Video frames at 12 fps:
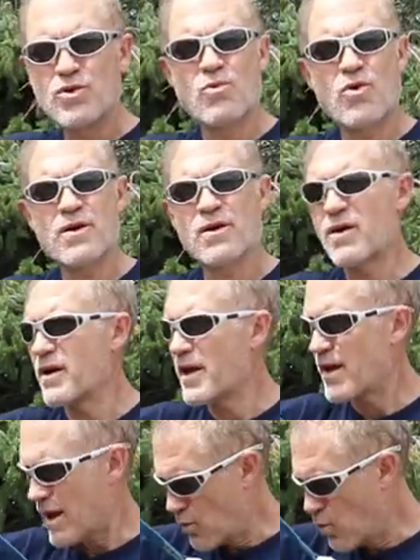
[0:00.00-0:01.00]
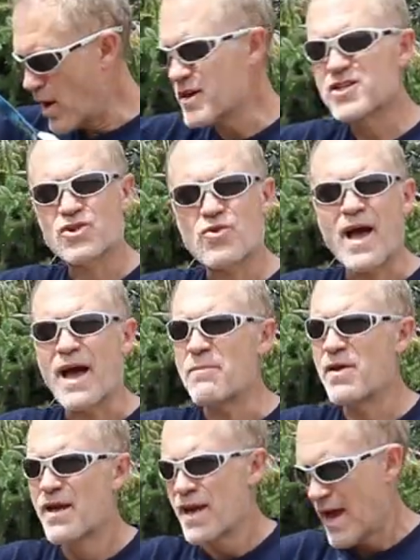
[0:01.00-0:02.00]
one
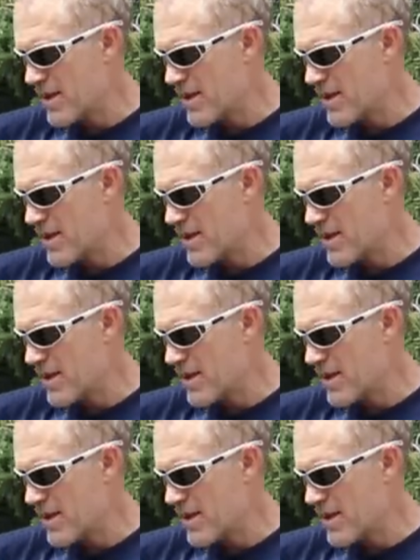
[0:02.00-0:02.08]
strap,